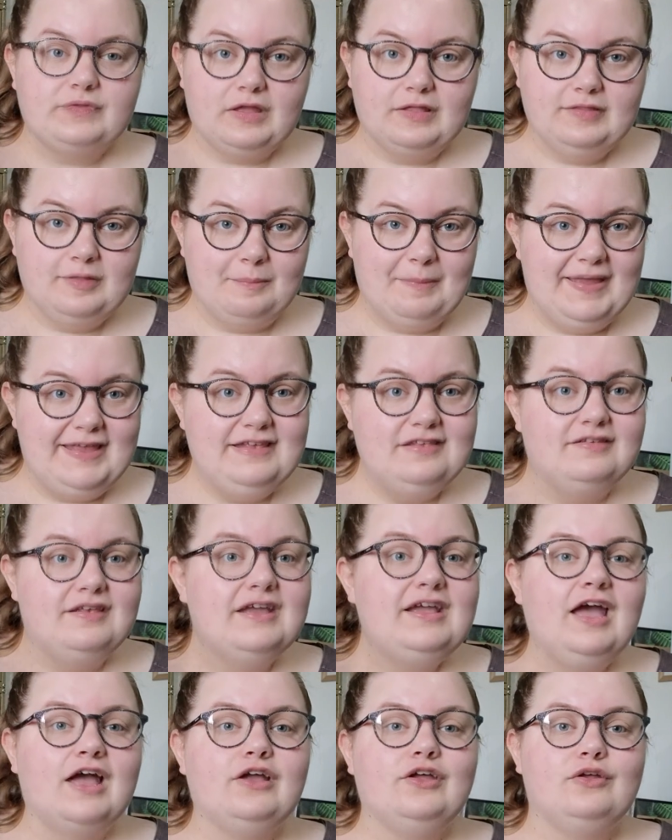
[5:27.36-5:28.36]
the
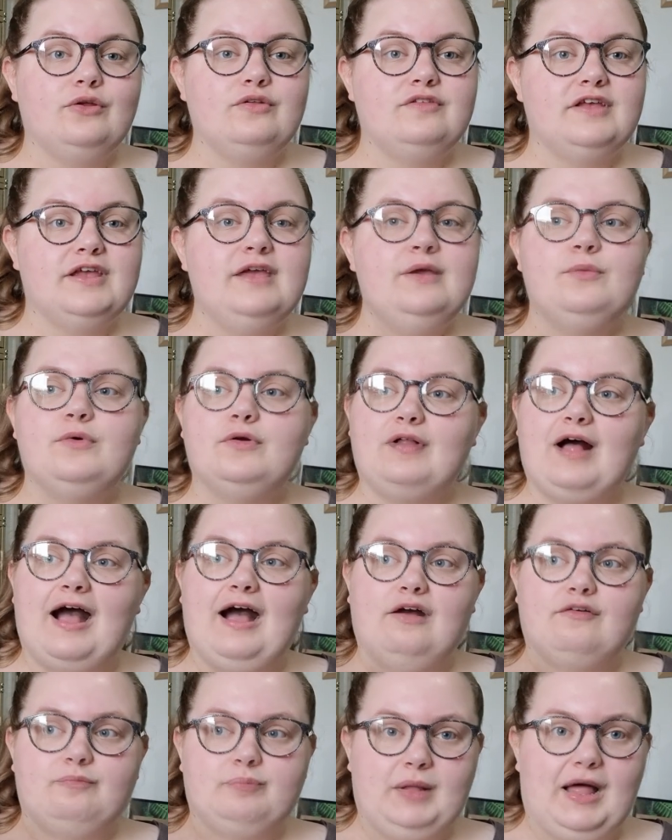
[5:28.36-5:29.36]
basic agouti will
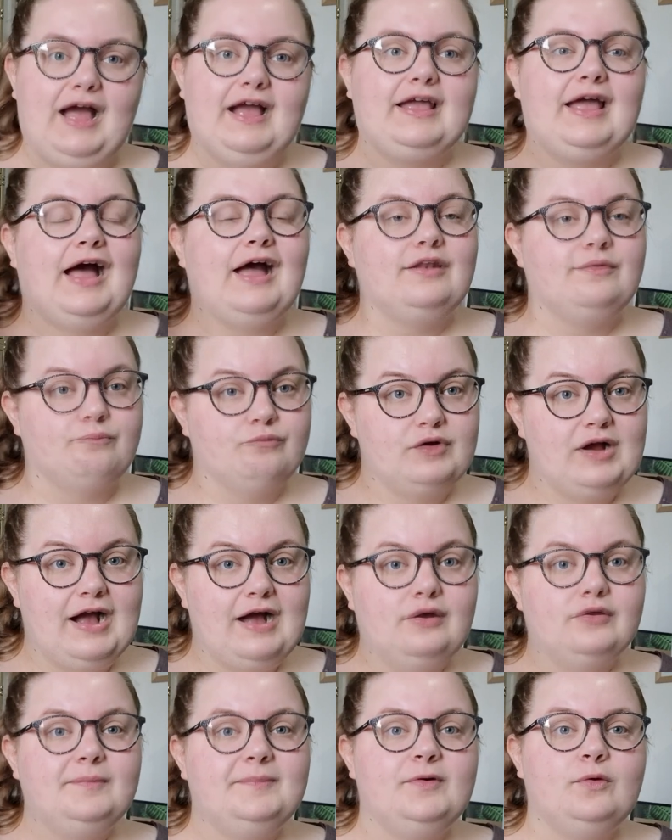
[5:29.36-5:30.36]
have black and
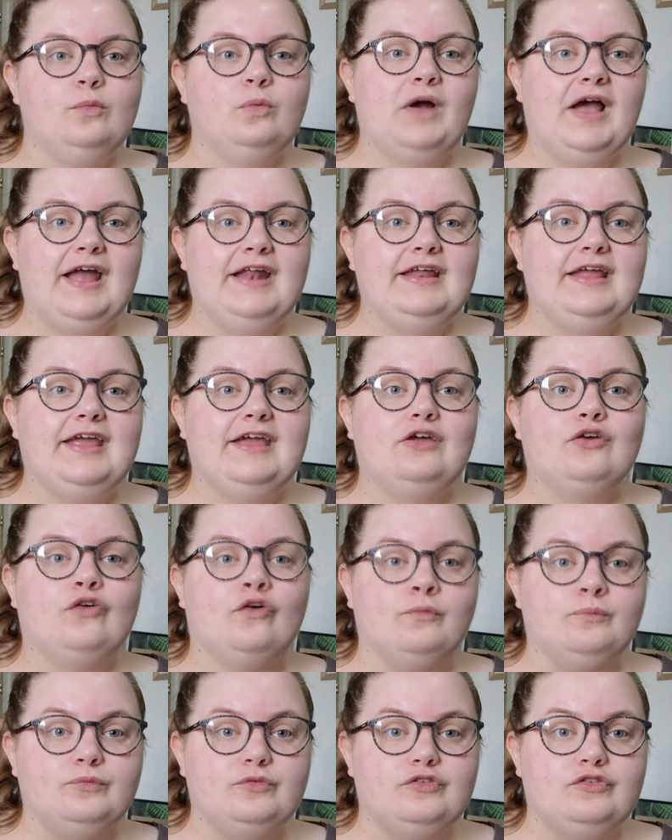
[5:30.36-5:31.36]
brown, but when it
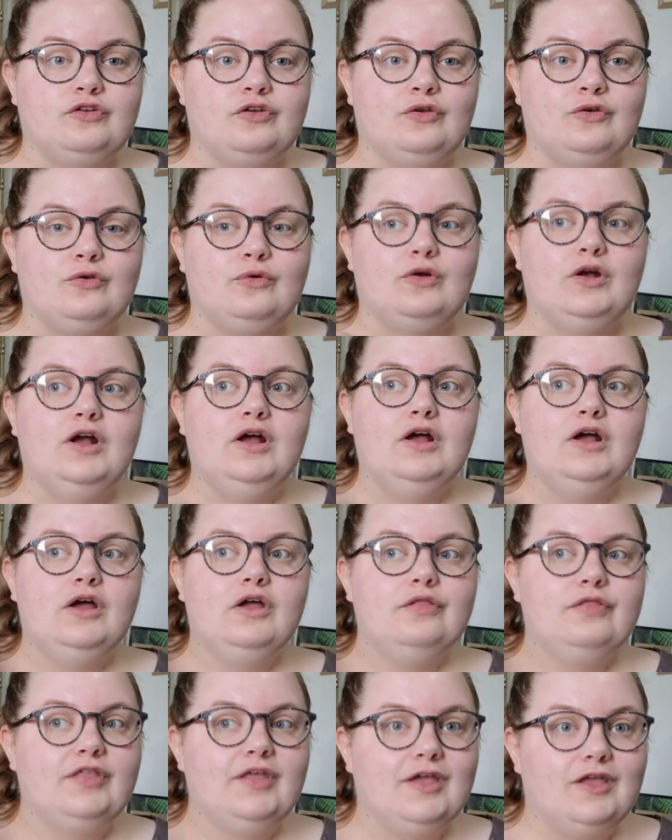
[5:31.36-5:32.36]
comes to
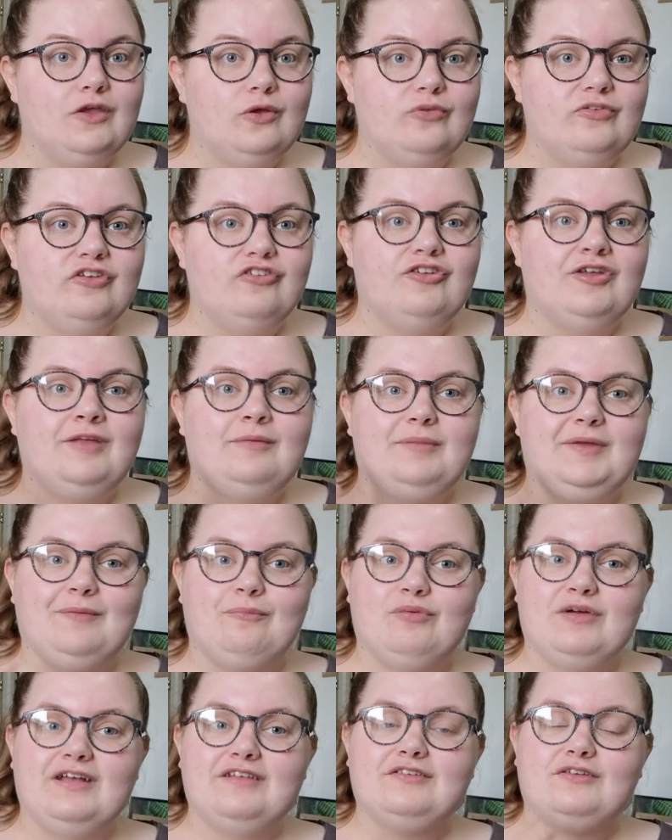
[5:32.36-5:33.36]
the agouti gene being
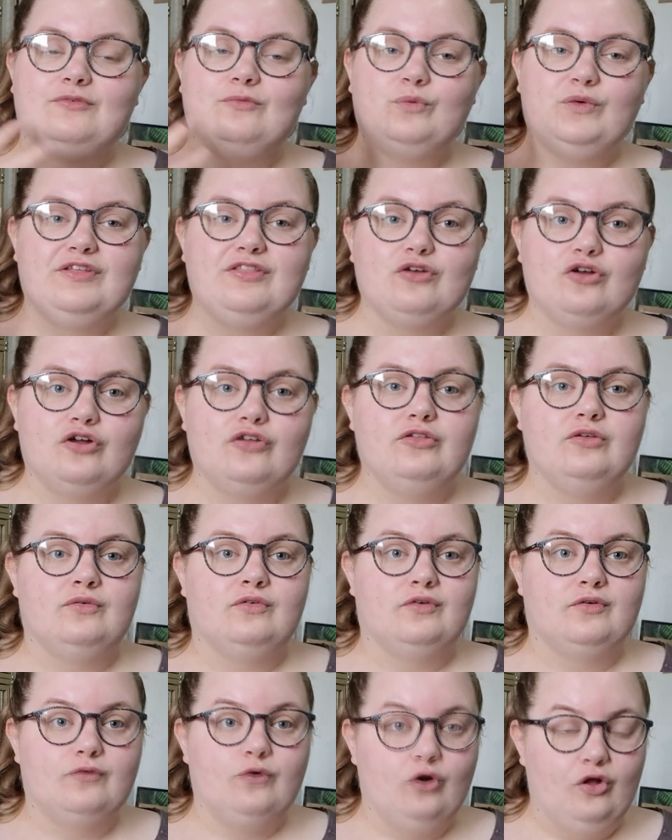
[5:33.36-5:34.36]
present with
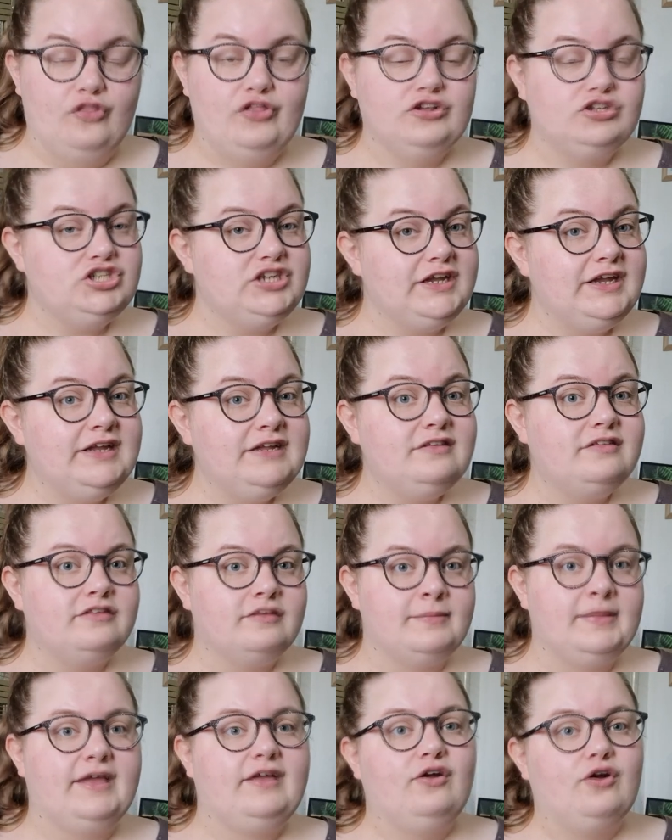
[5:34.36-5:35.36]
other other genes
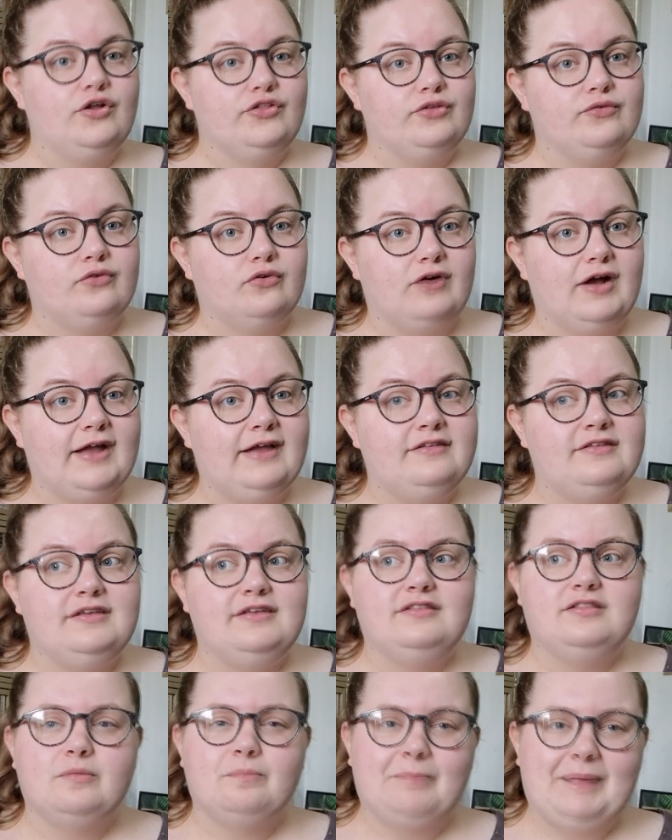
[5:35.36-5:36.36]
to make other
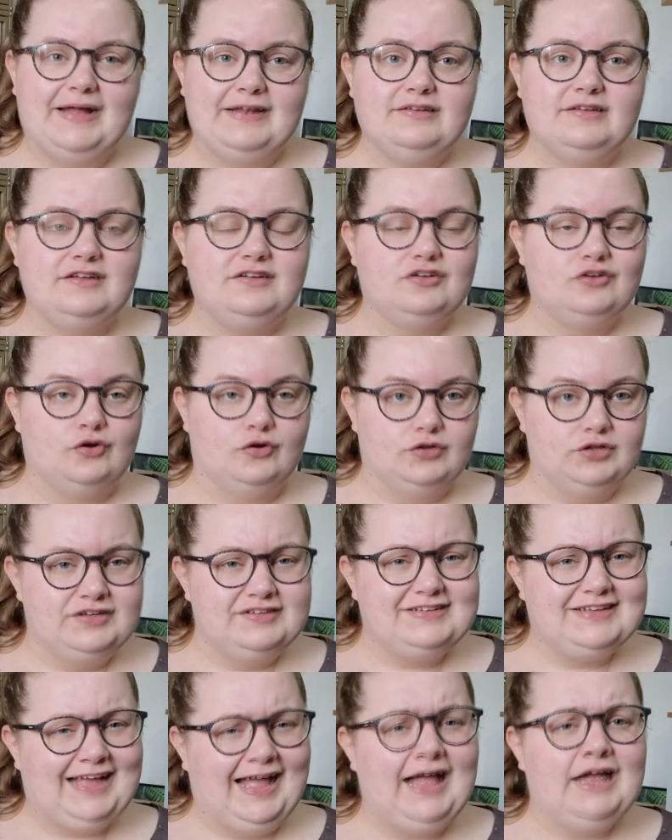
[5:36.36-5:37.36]
varieties, the banded
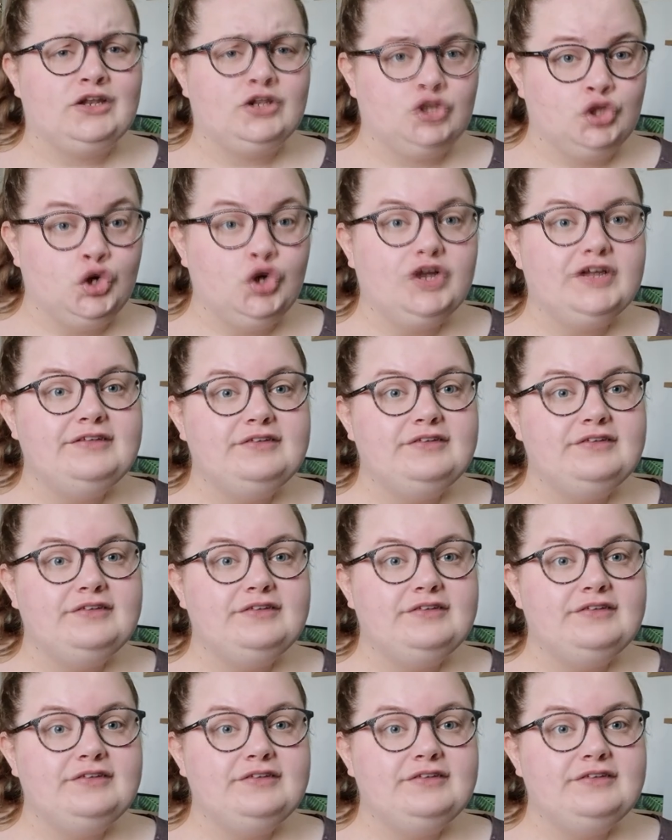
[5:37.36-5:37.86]
colours can look